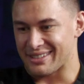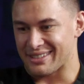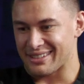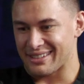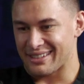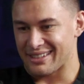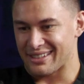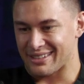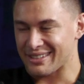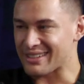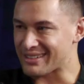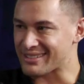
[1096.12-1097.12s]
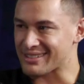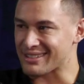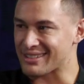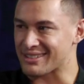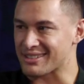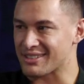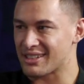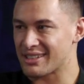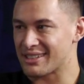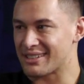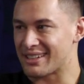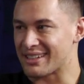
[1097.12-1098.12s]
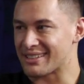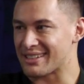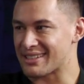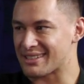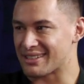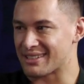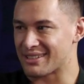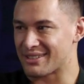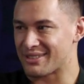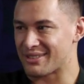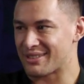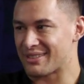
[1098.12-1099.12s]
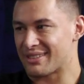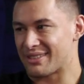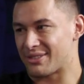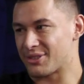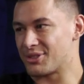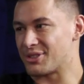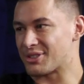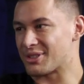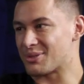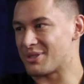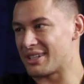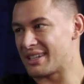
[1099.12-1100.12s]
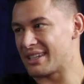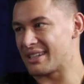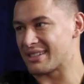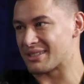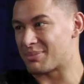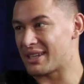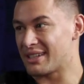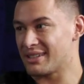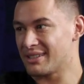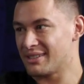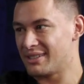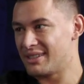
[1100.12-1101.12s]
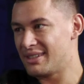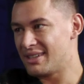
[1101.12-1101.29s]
it's it's it's exciting. Like that's the all you sort of want to get as a yeah. player.